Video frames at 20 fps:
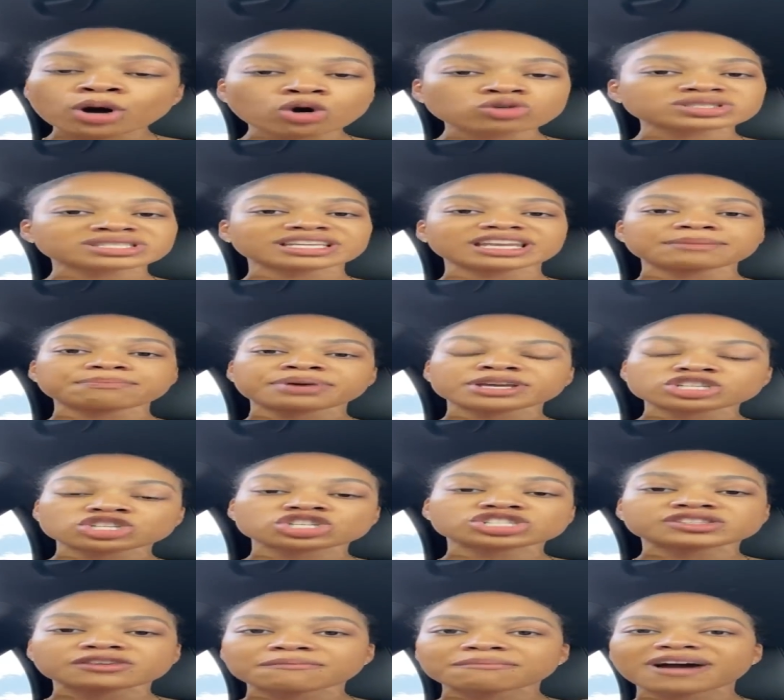post any
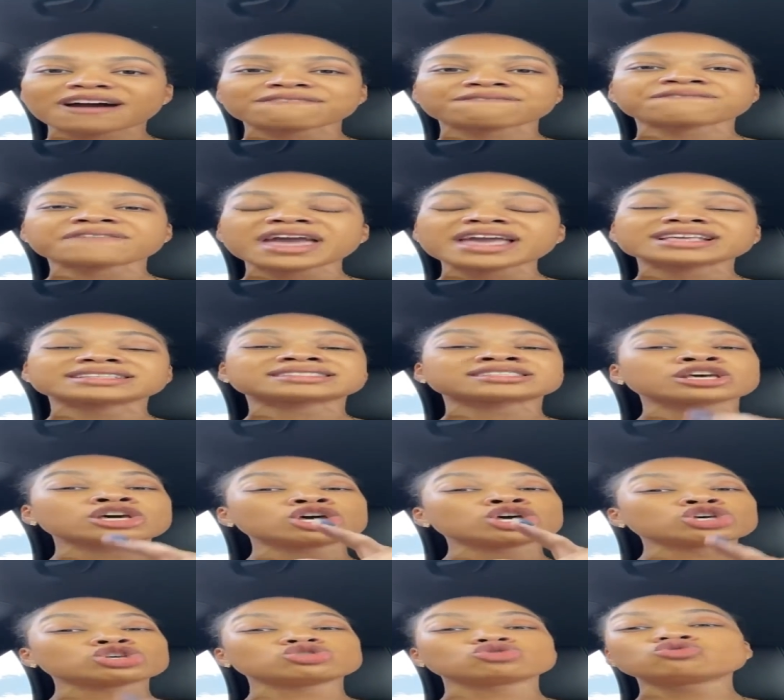pictures of my face.
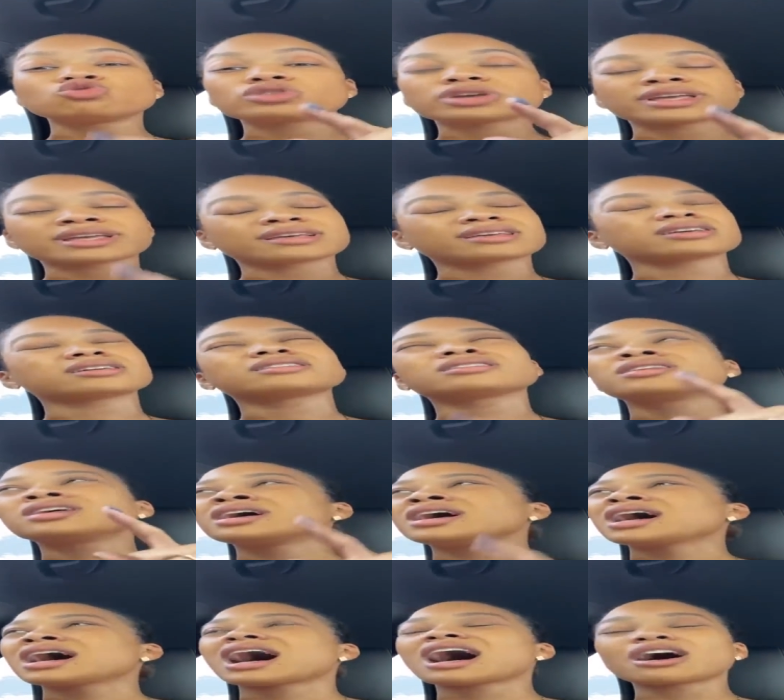
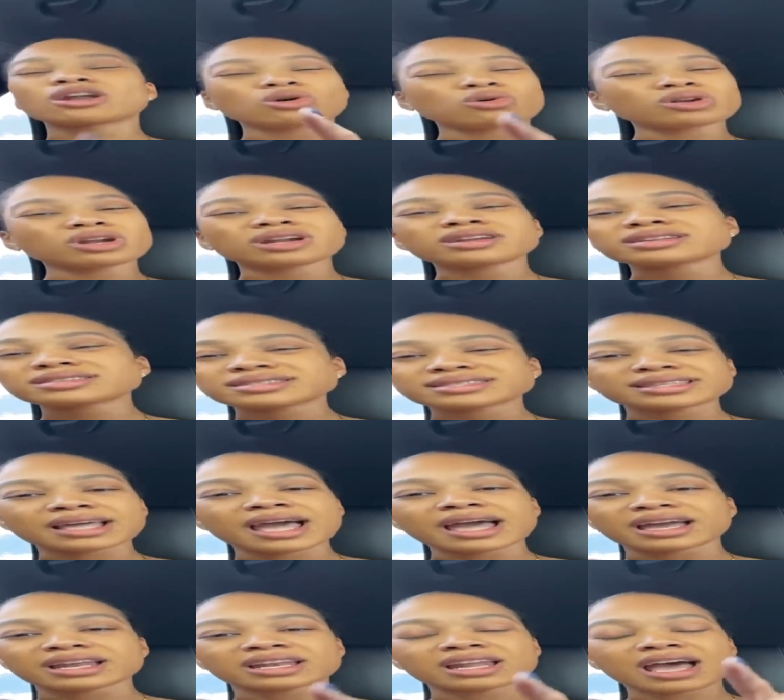I don't
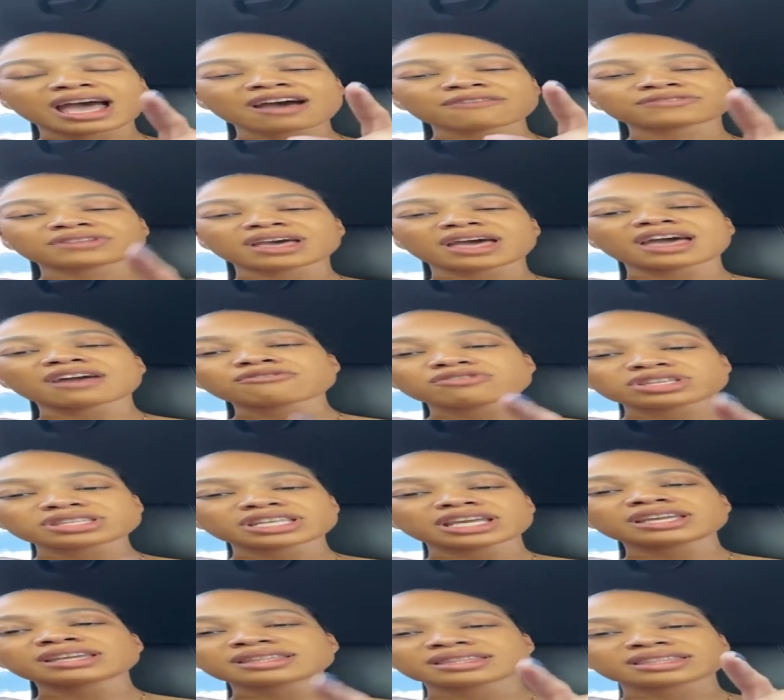understand. After
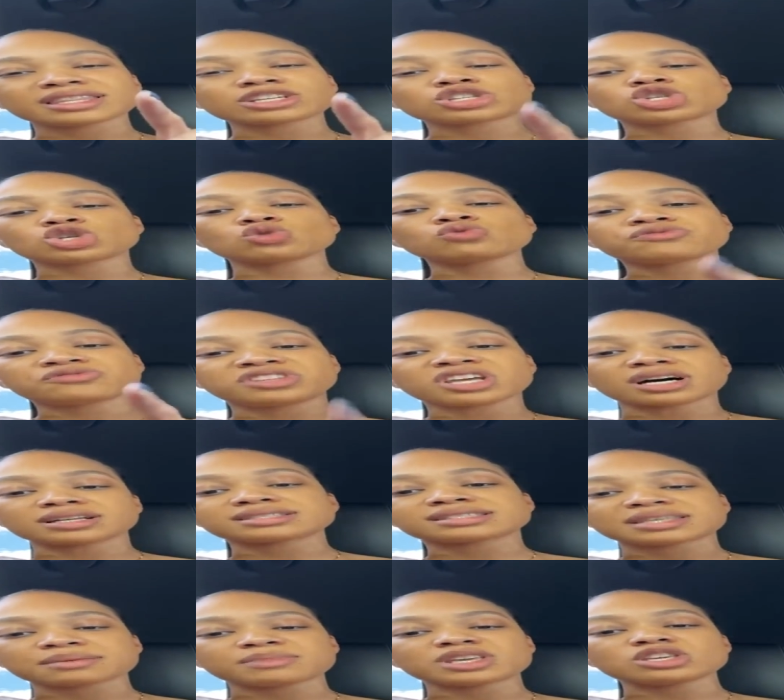everything that you've
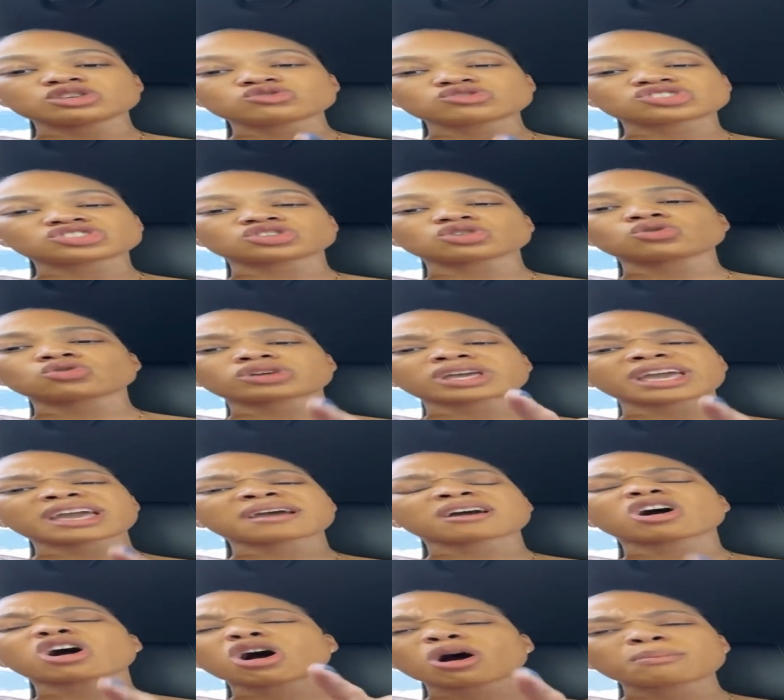done to me, you still
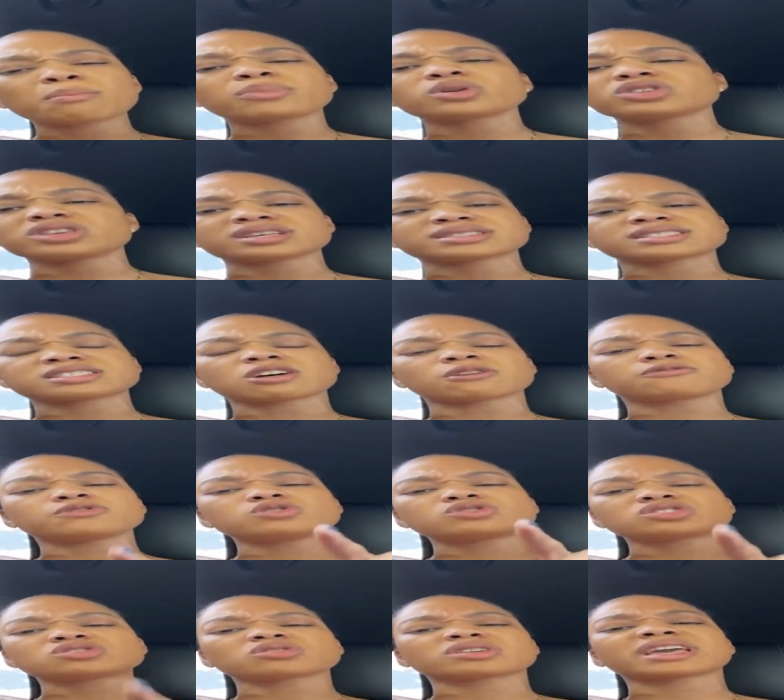can't humble yourself.
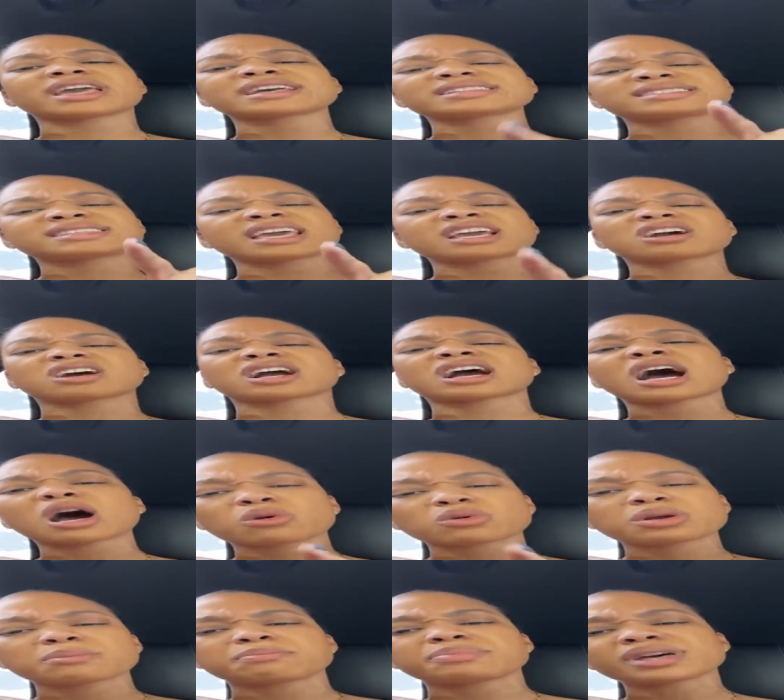You still can't take
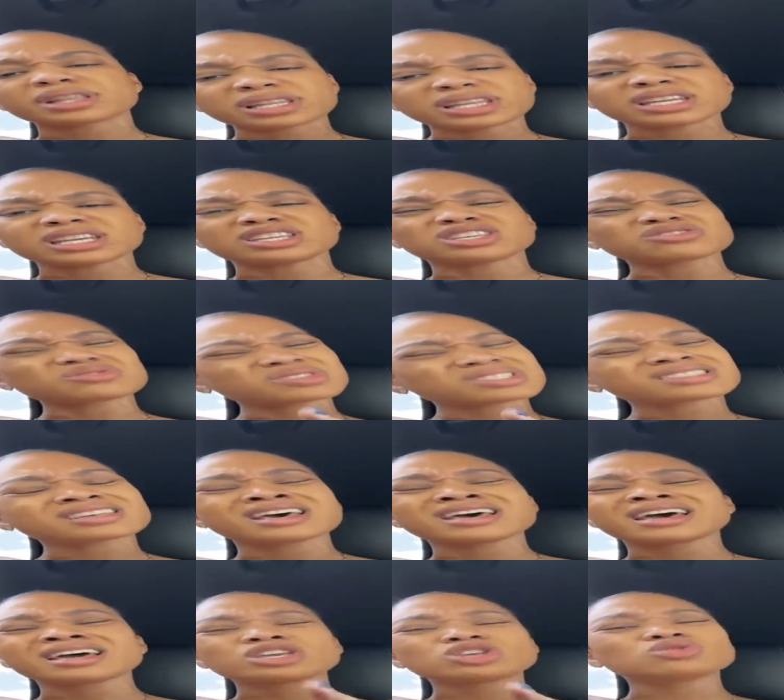accountability.
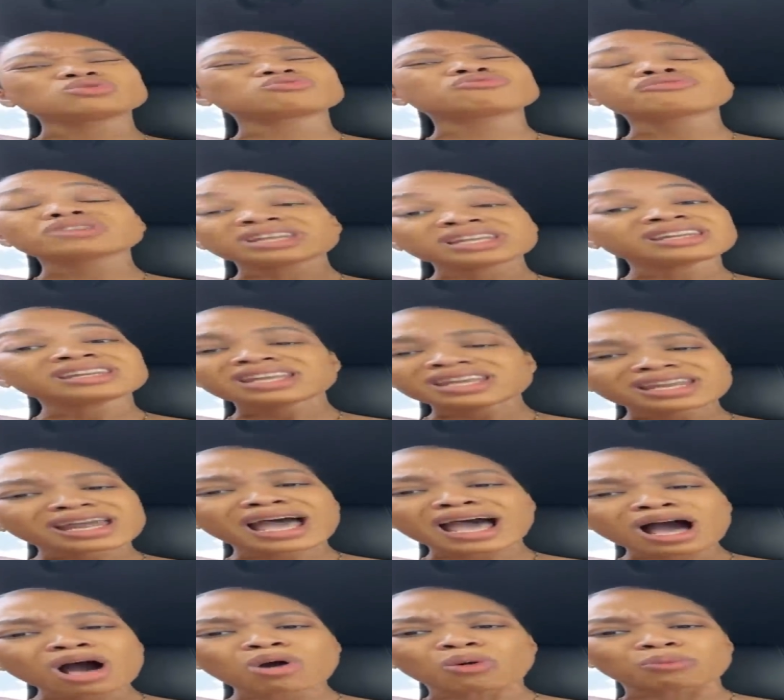You really need
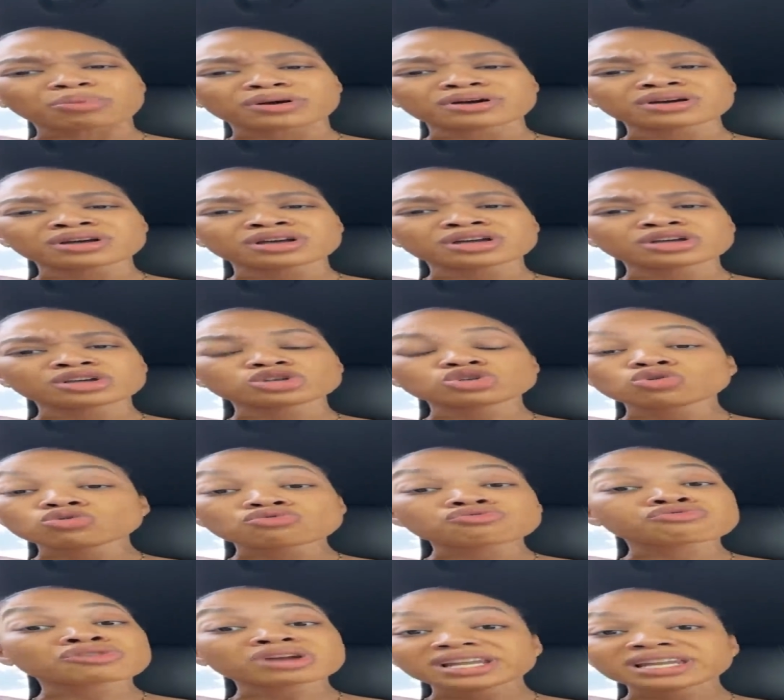help.
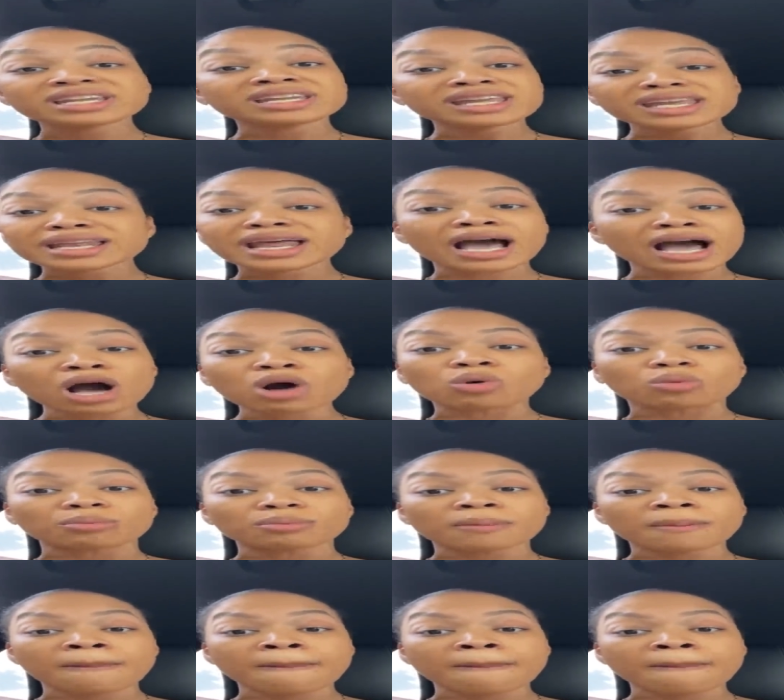You really need help.